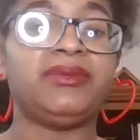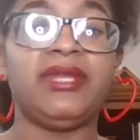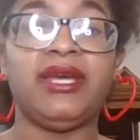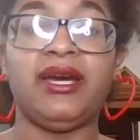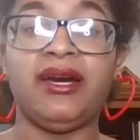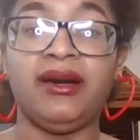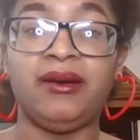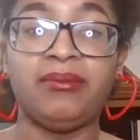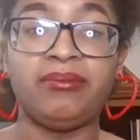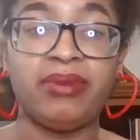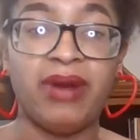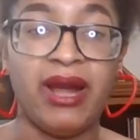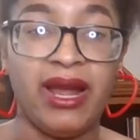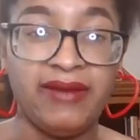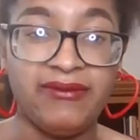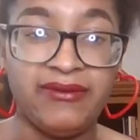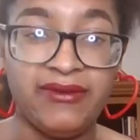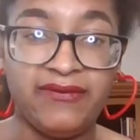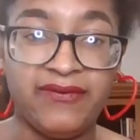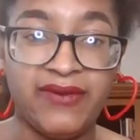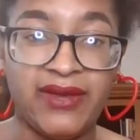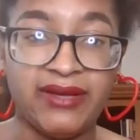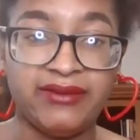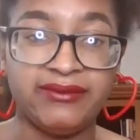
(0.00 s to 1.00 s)
the
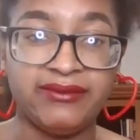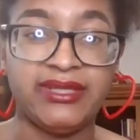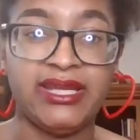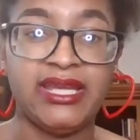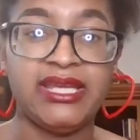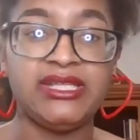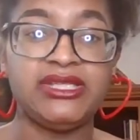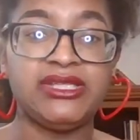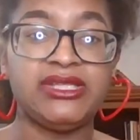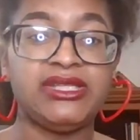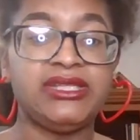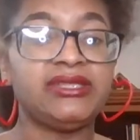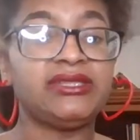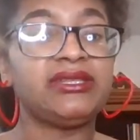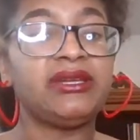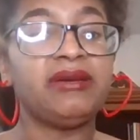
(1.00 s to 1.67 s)
private foundations,